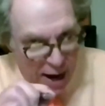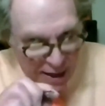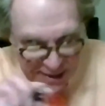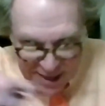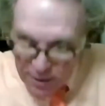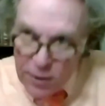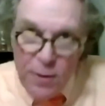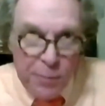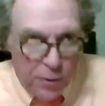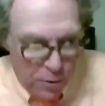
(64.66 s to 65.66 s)
until
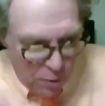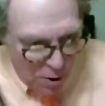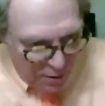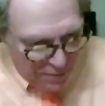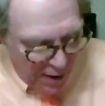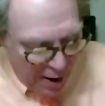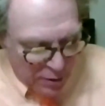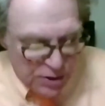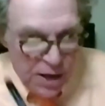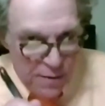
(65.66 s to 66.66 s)
the
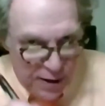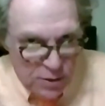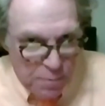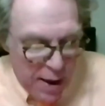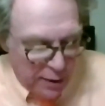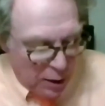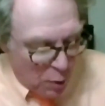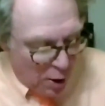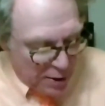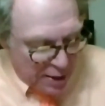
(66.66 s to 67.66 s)
coronavirus. That's mainly
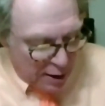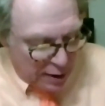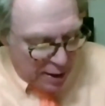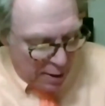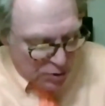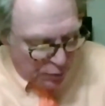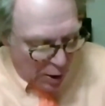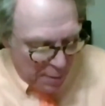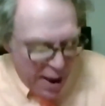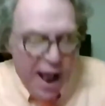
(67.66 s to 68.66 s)
where our debt comes
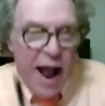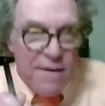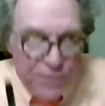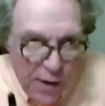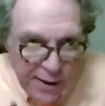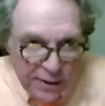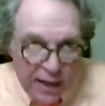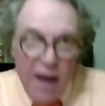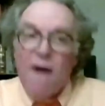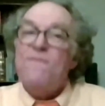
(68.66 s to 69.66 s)
from. And
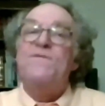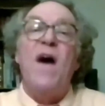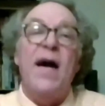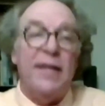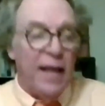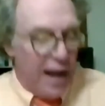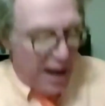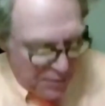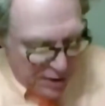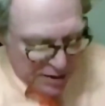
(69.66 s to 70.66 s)
finally, and
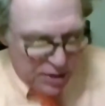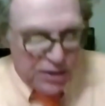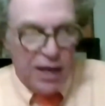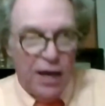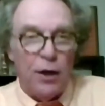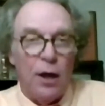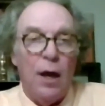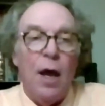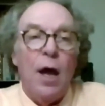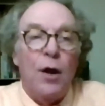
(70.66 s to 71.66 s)
this is it,
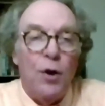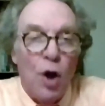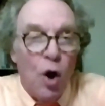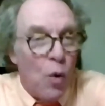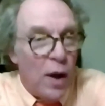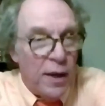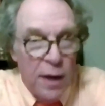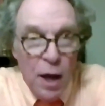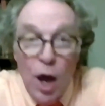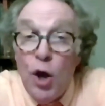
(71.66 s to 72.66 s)
no
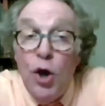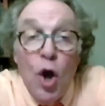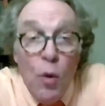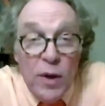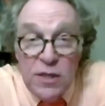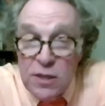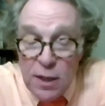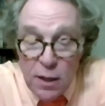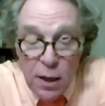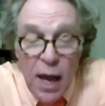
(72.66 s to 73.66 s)
one
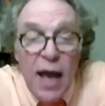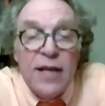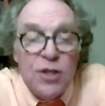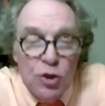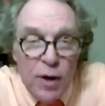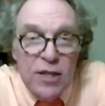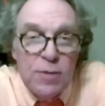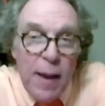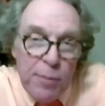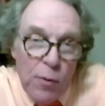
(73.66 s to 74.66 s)
still has
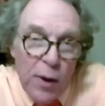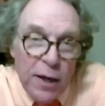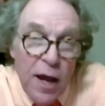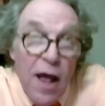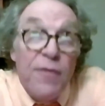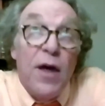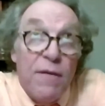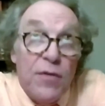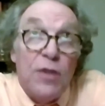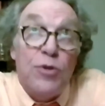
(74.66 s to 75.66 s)
addressed my point that
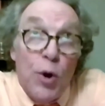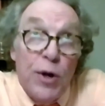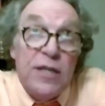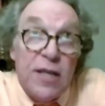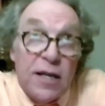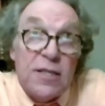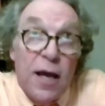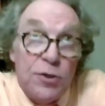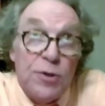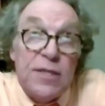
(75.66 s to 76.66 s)
of the 36
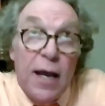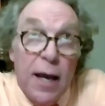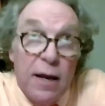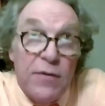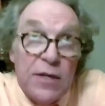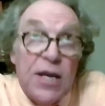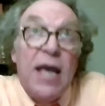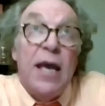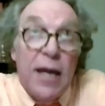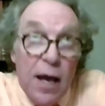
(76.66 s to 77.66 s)
countries ahead of us
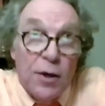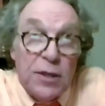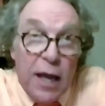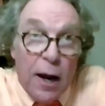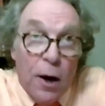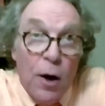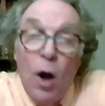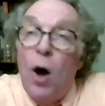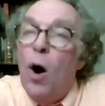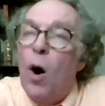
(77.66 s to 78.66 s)
in healthcare,
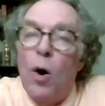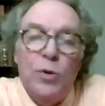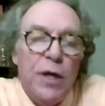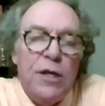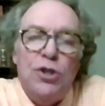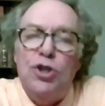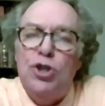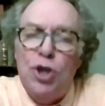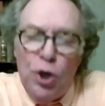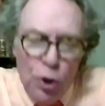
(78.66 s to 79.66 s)
only
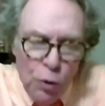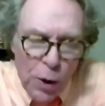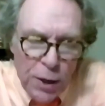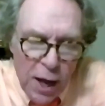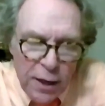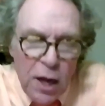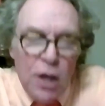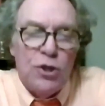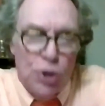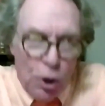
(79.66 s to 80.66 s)
two are not
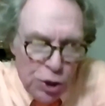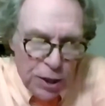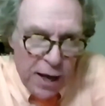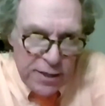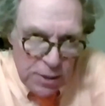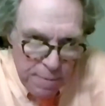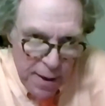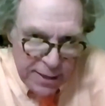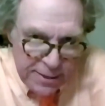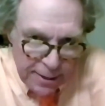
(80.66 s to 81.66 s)
socialized
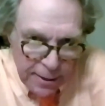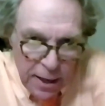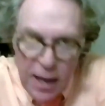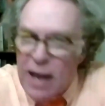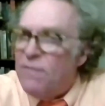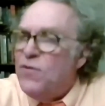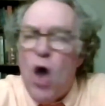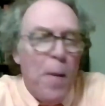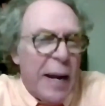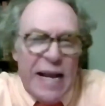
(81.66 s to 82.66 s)
medicine.
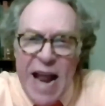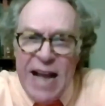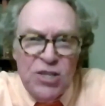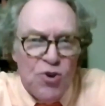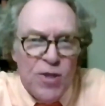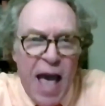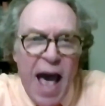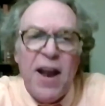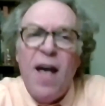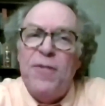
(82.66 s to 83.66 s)
Nobody can answer
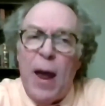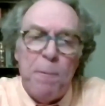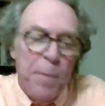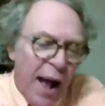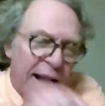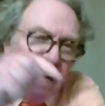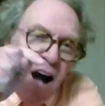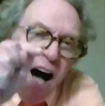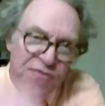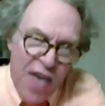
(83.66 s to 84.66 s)
that, then by
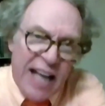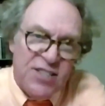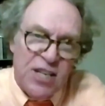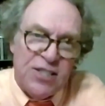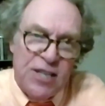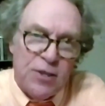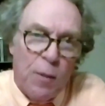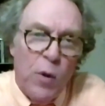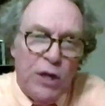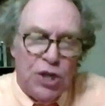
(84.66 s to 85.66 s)
God, that's the
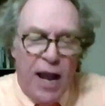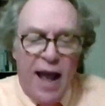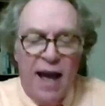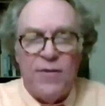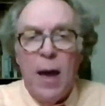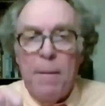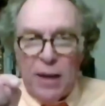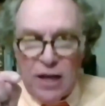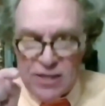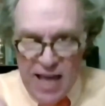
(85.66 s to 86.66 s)
system we should have,
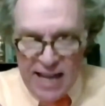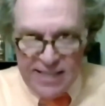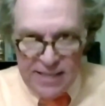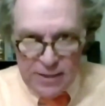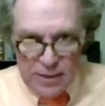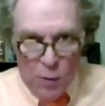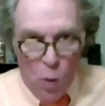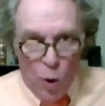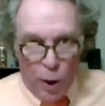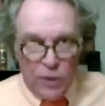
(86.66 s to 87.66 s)
because that's the system
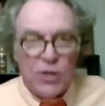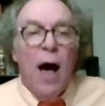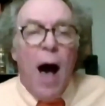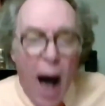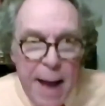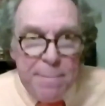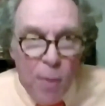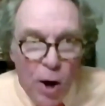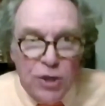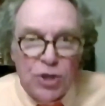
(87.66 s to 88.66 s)
that works. I'm
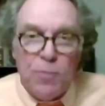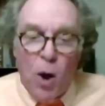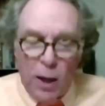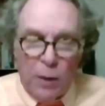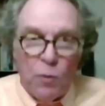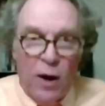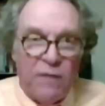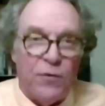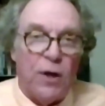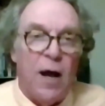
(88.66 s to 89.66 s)
Mark Small. I'm
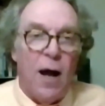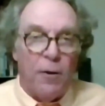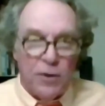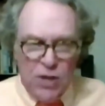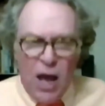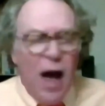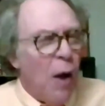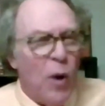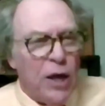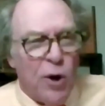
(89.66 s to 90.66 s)
running for Congress.
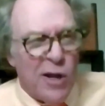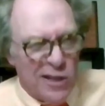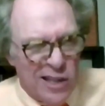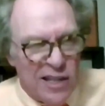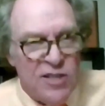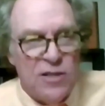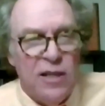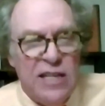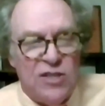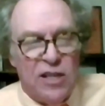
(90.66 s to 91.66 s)
I want you to at
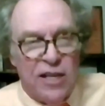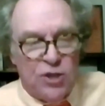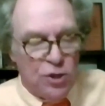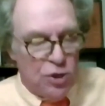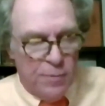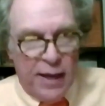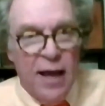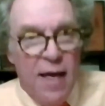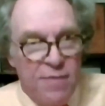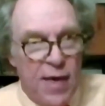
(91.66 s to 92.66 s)
least listen to
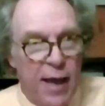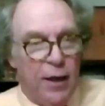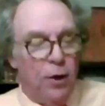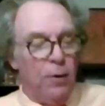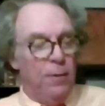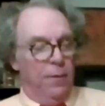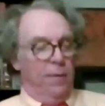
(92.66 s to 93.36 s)
me. Thank you.